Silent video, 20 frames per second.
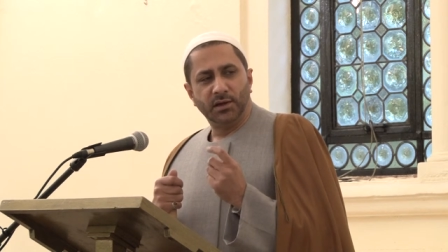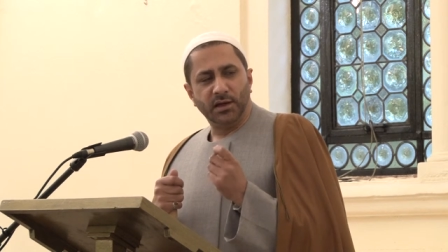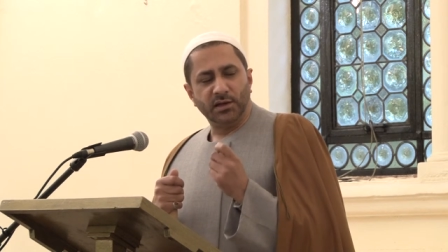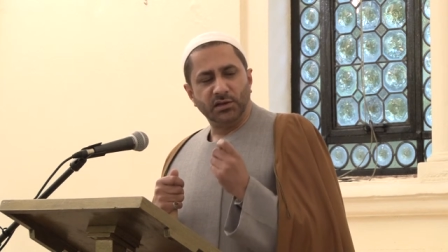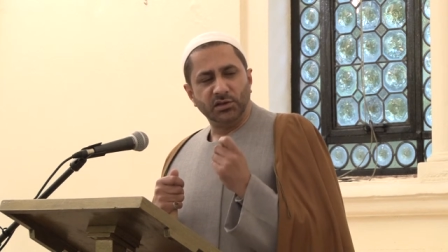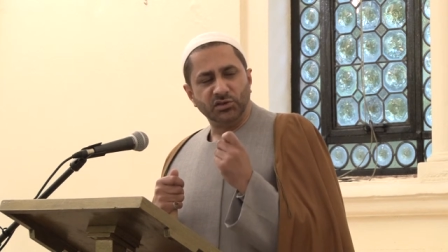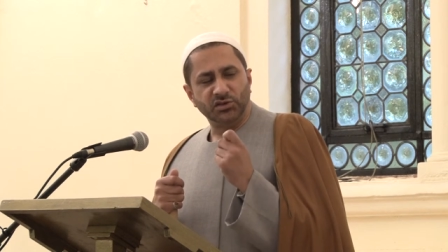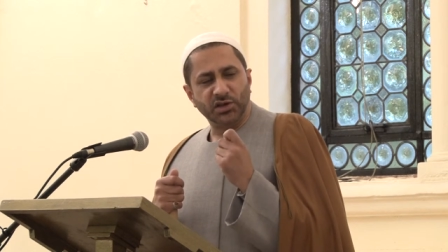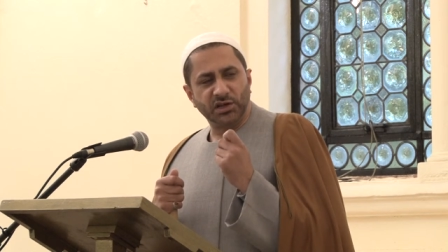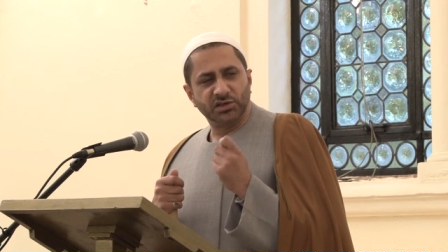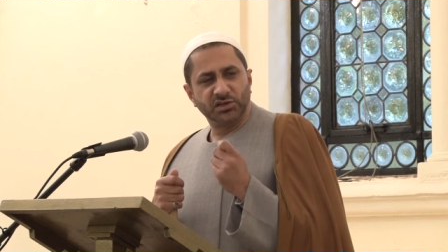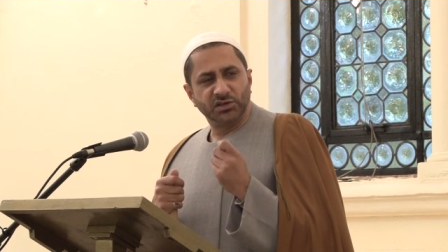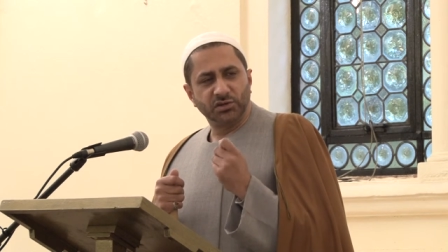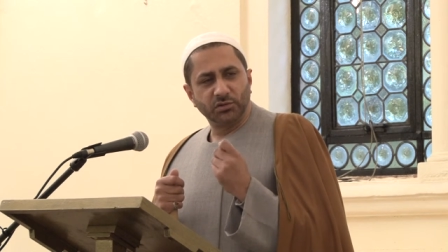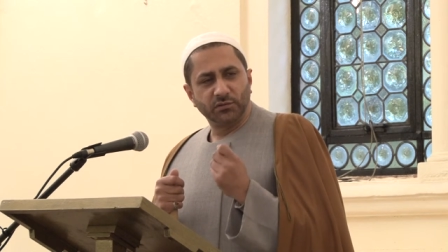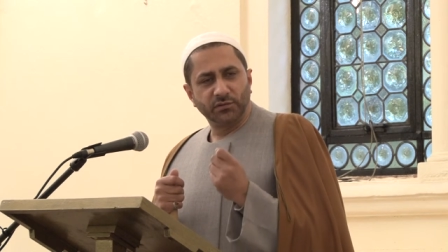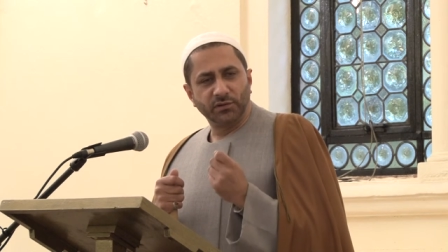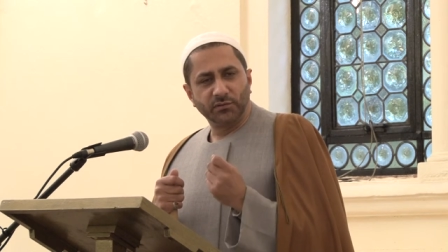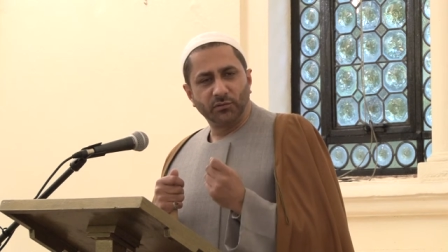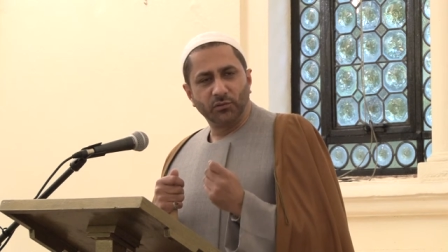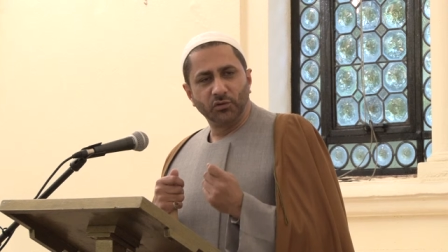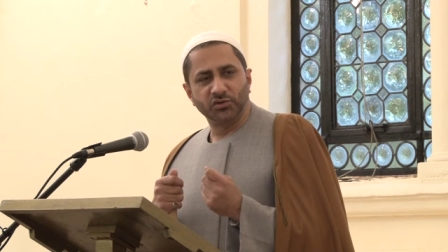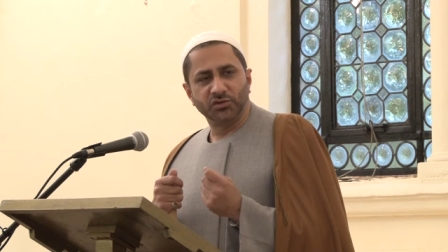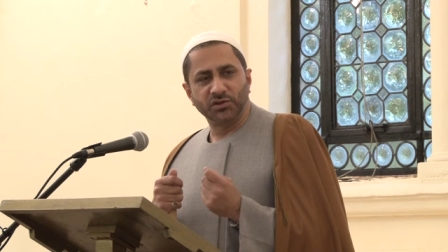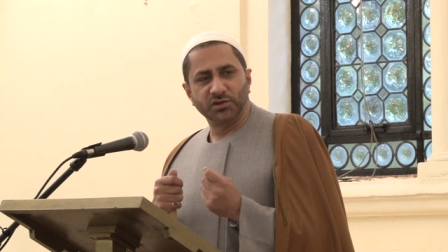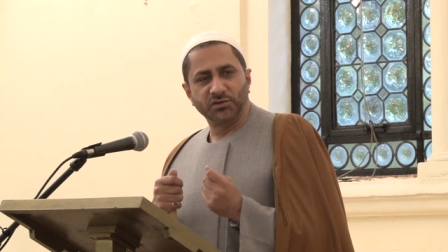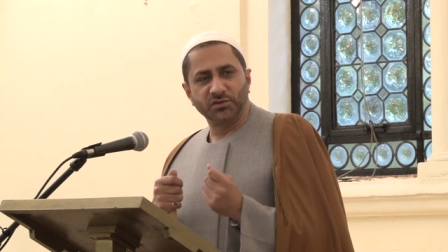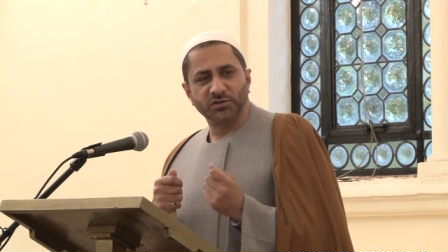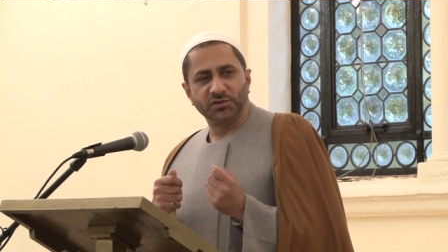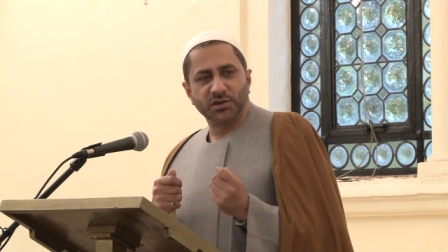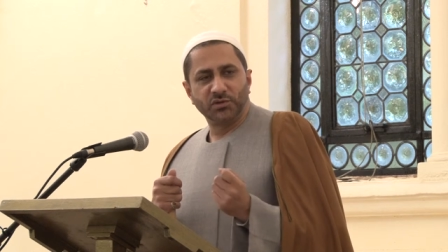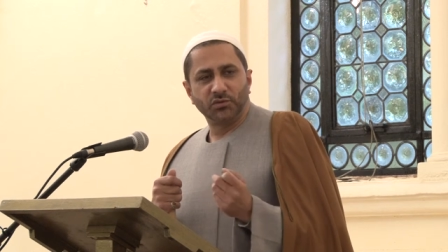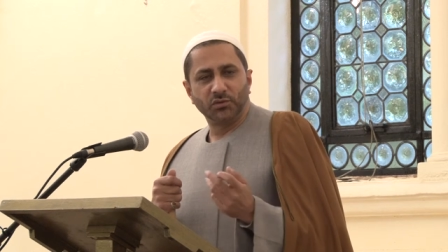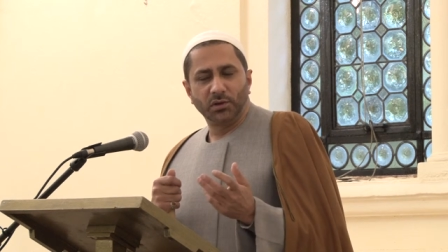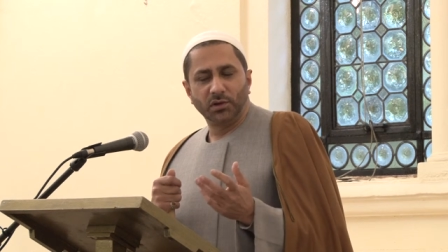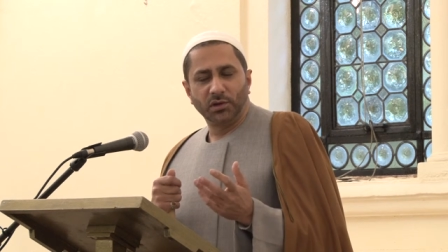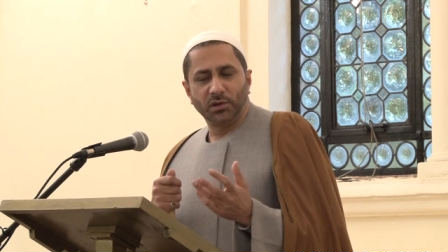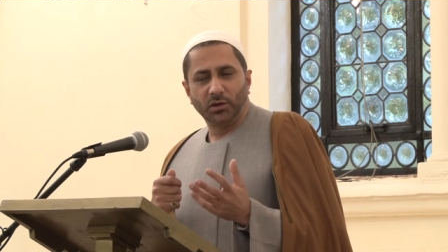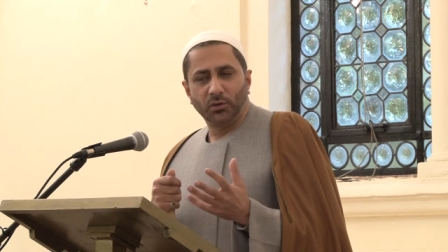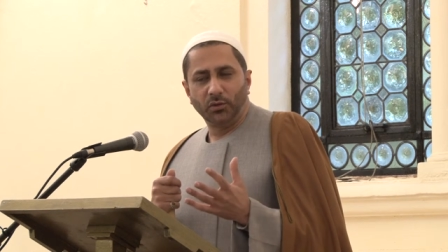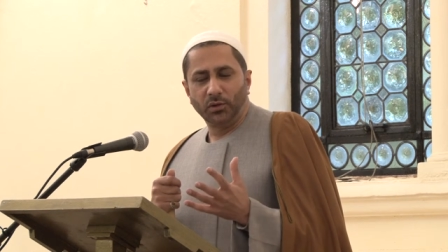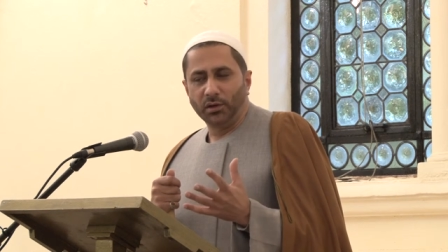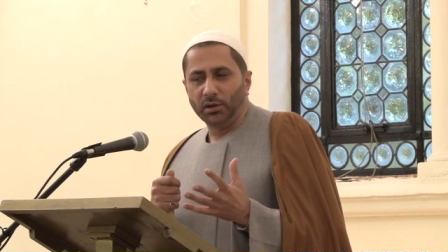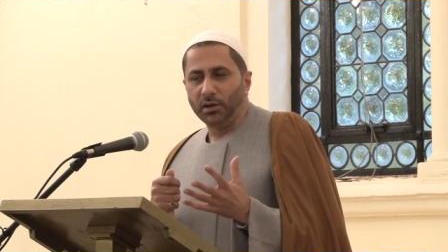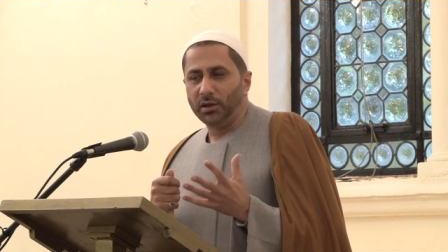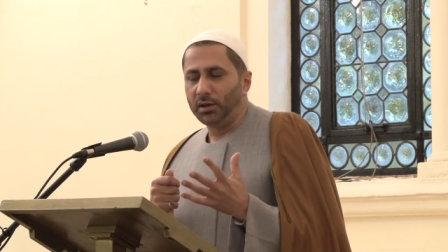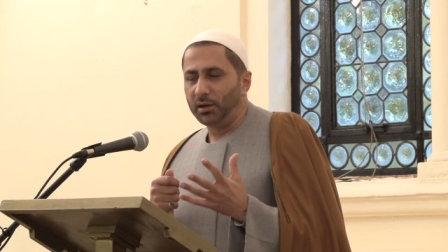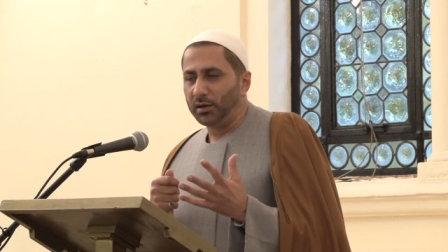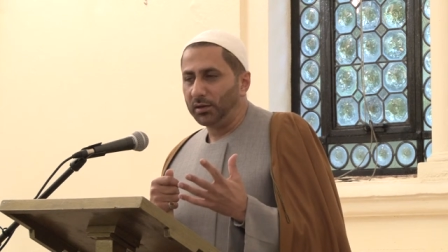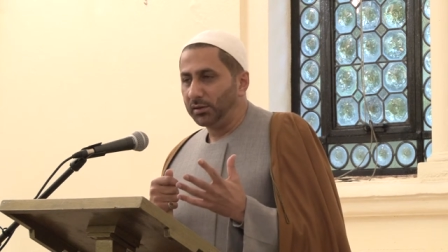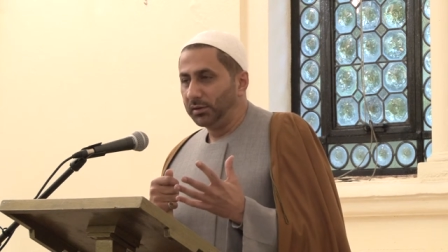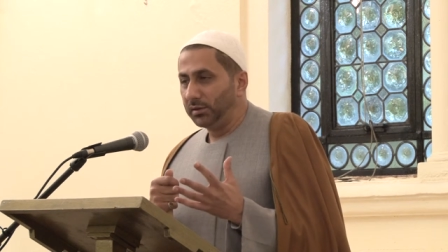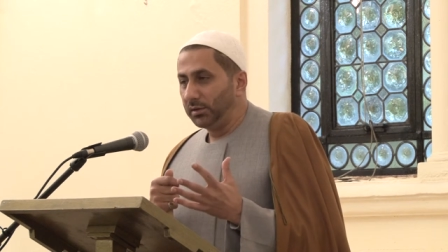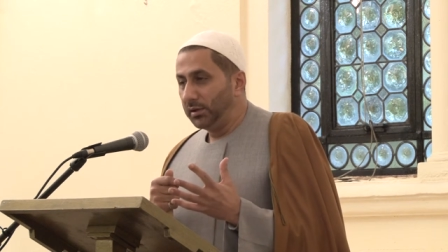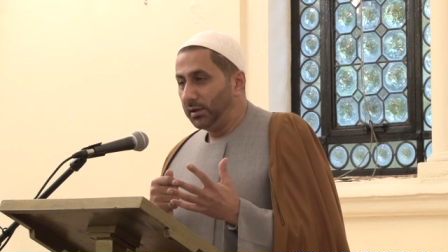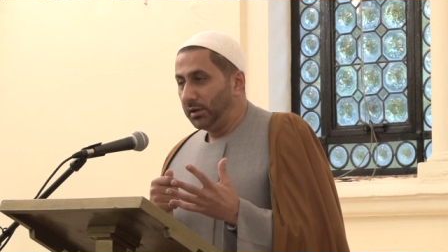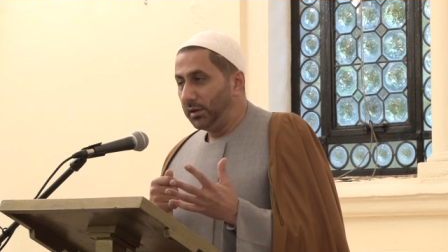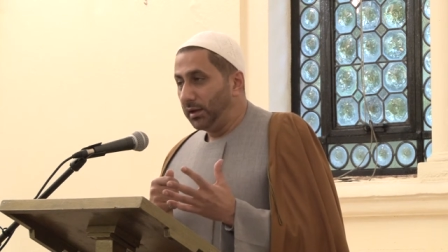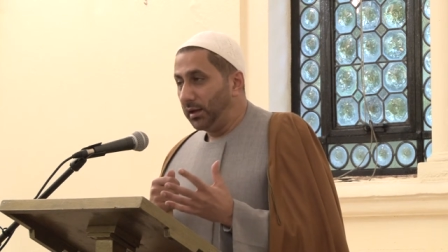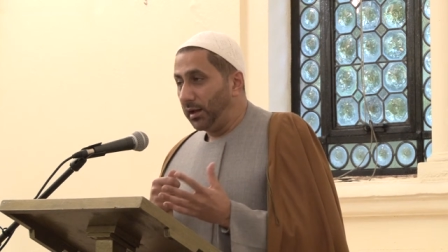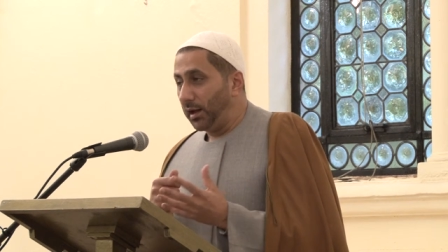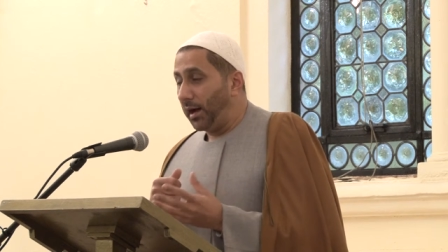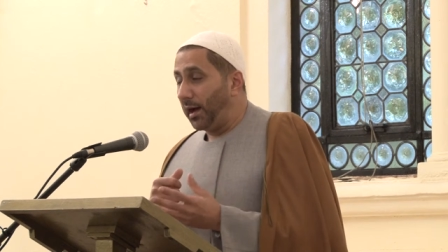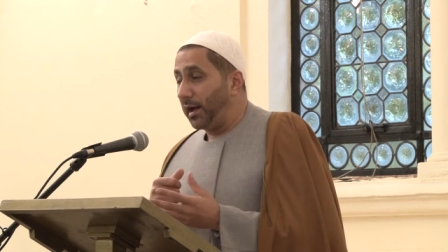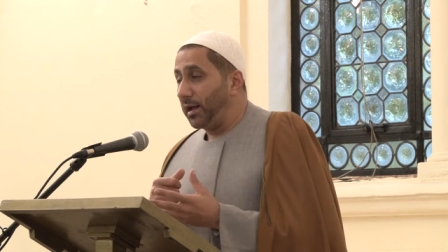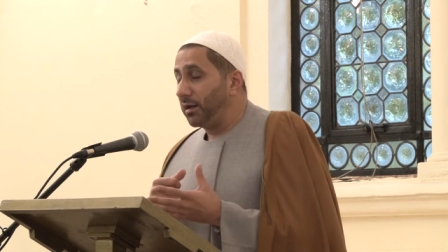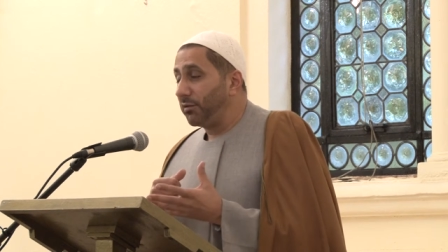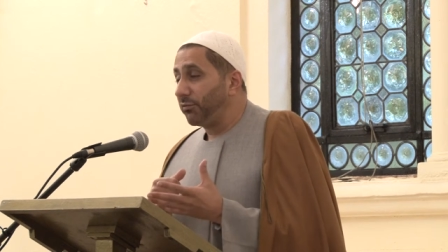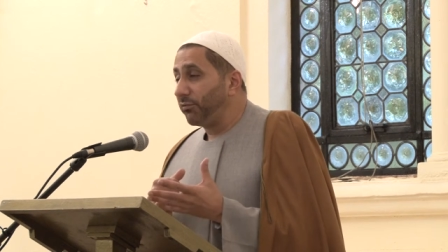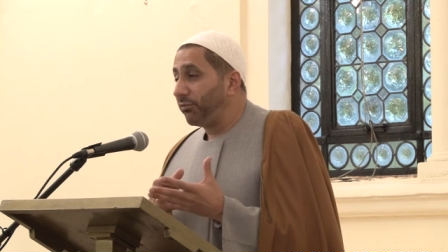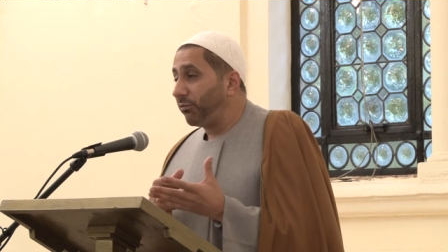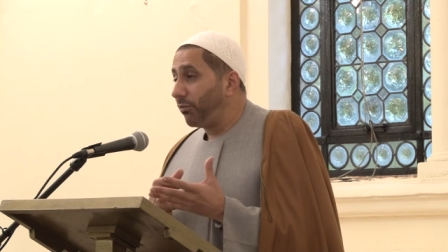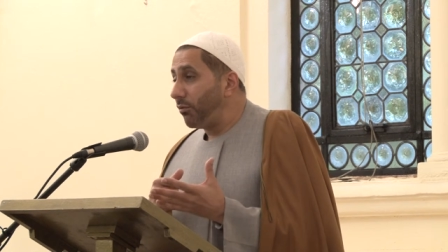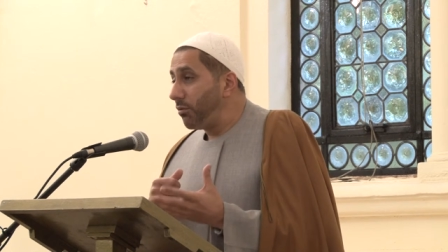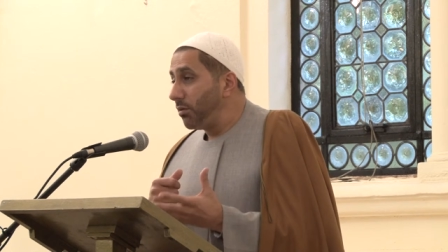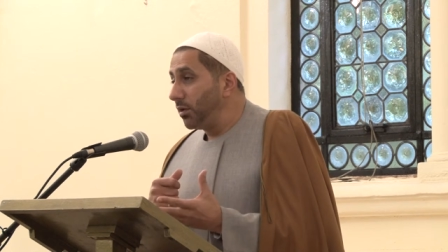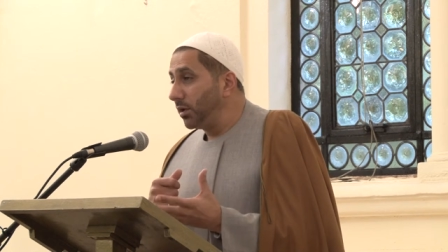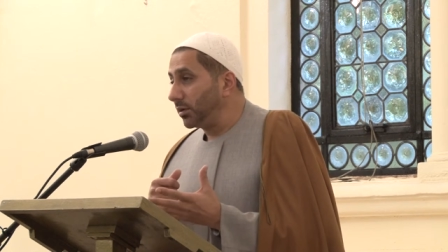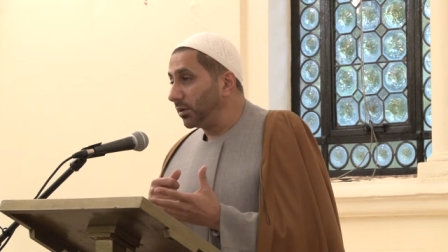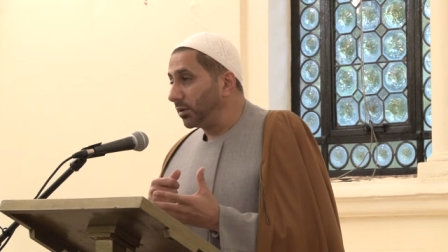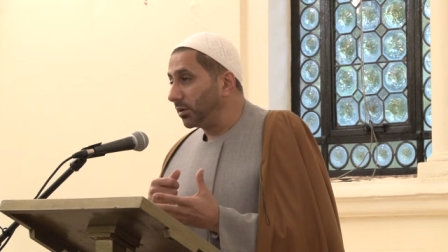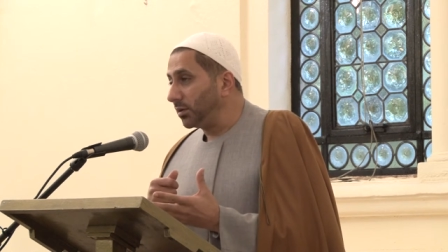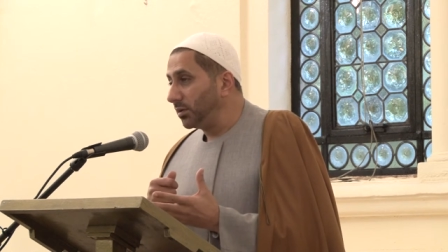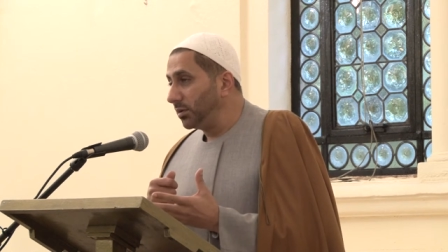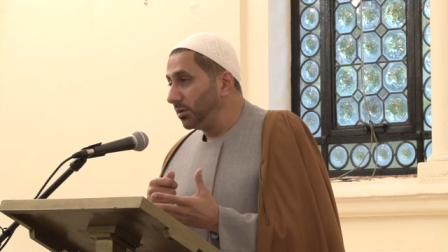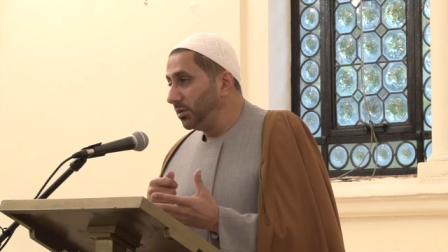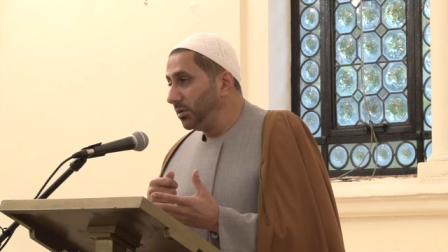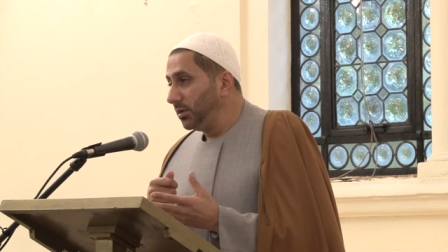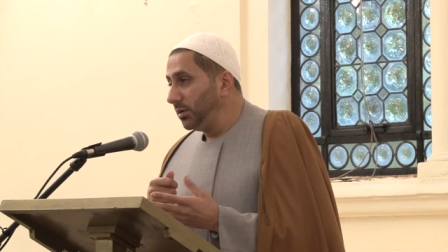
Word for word: and gesture of devotion is to say to Allah, Allah, I have fallen.